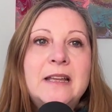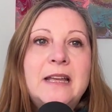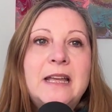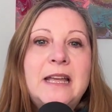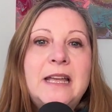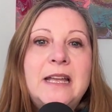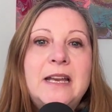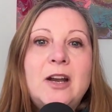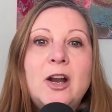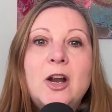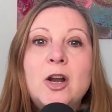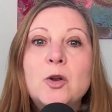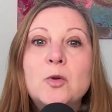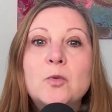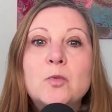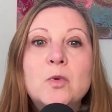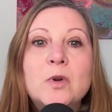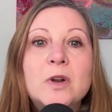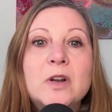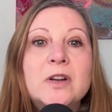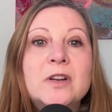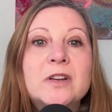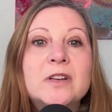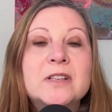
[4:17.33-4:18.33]
and our
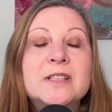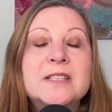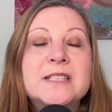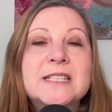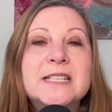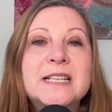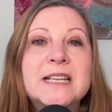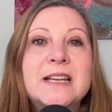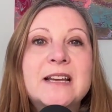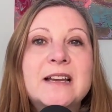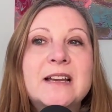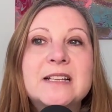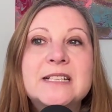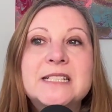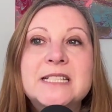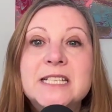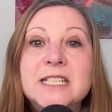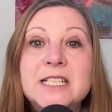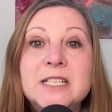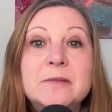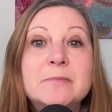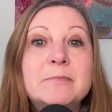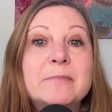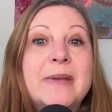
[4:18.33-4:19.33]
words
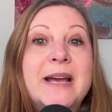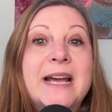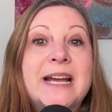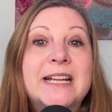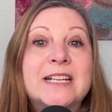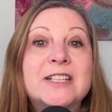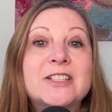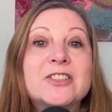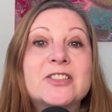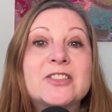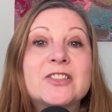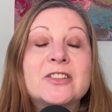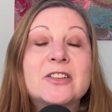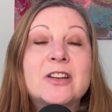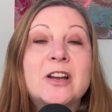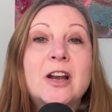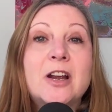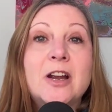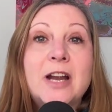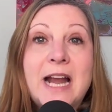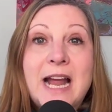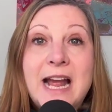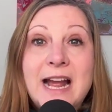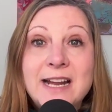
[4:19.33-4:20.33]
didn't match
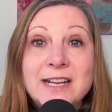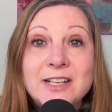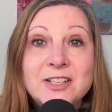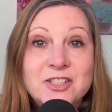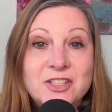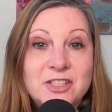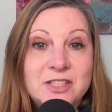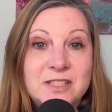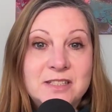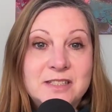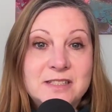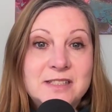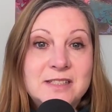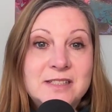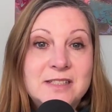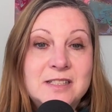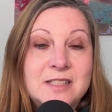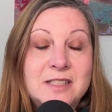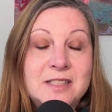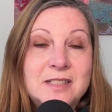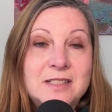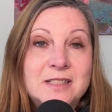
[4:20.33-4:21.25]
our actions.